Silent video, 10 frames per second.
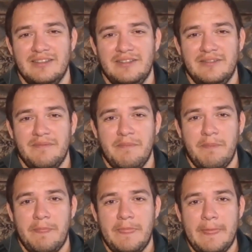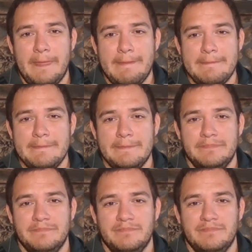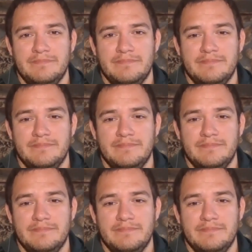(silent)